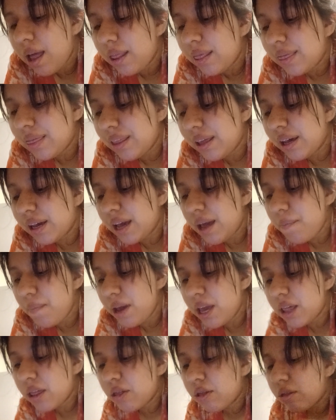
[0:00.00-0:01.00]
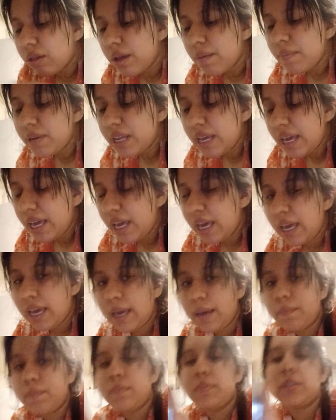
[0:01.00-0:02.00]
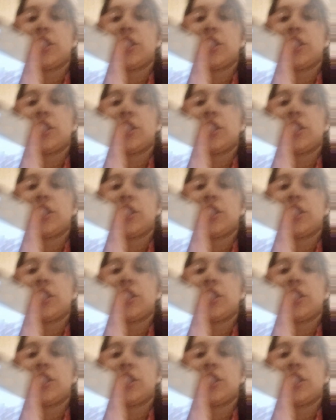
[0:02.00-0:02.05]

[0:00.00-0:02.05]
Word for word: Look at my swim team.